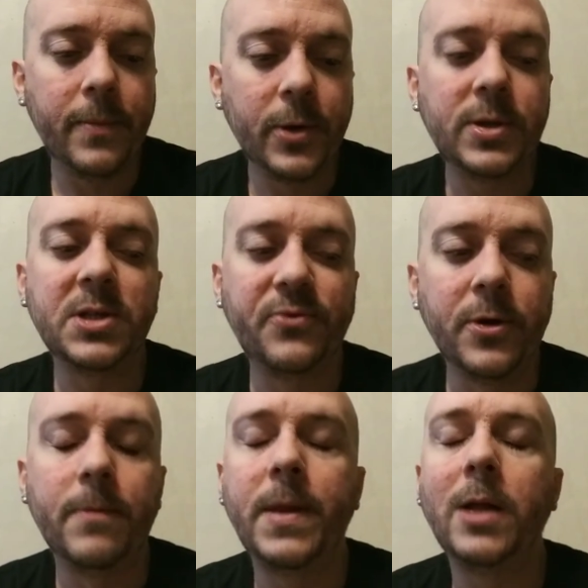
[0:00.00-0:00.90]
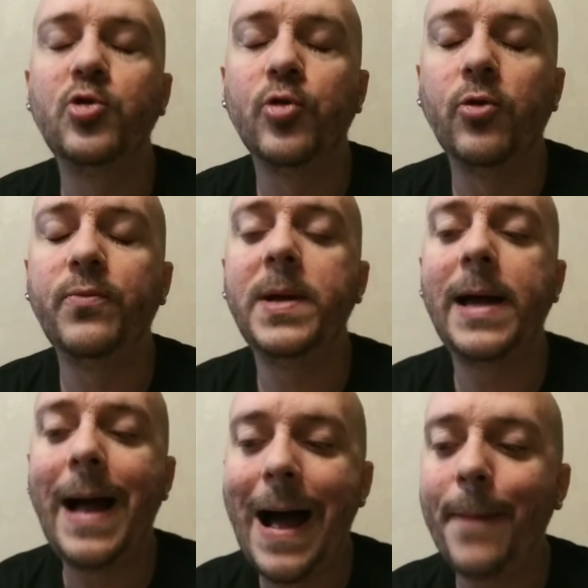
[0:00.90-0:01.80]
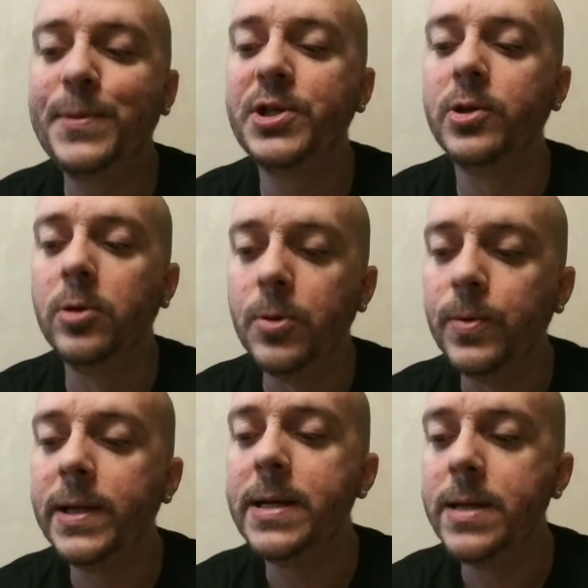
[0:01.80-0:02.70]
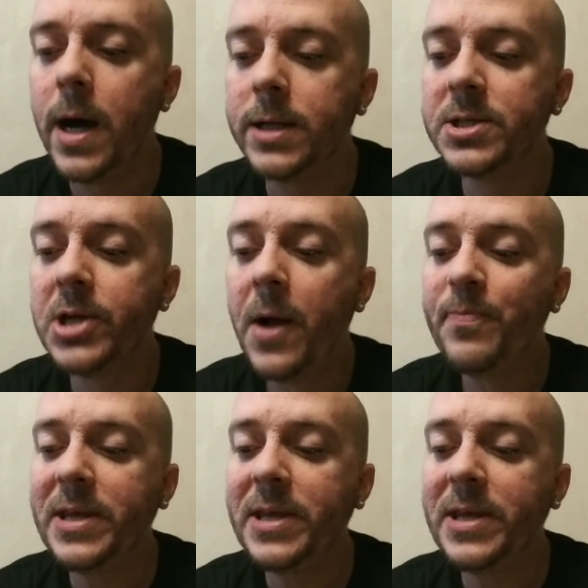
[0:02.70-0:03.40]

about this film that drove me absolutely nuts